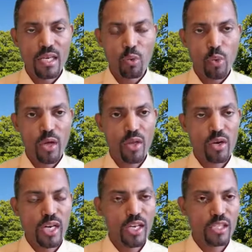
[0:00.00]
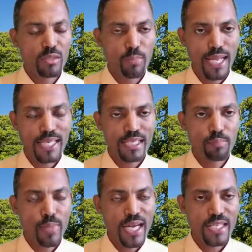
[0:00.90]
whether it is
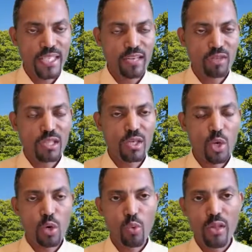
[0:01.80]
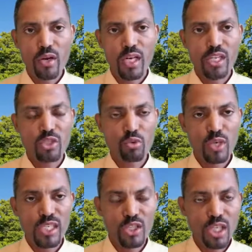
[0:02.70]
planted by devil or whether it is
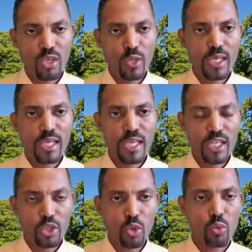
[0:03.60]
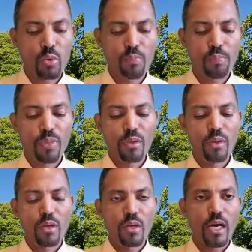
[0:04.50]
really genuinely a true
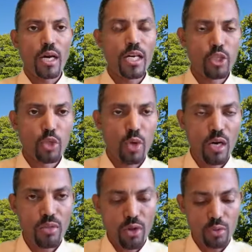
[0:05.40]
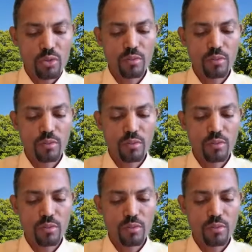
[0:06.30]
thought.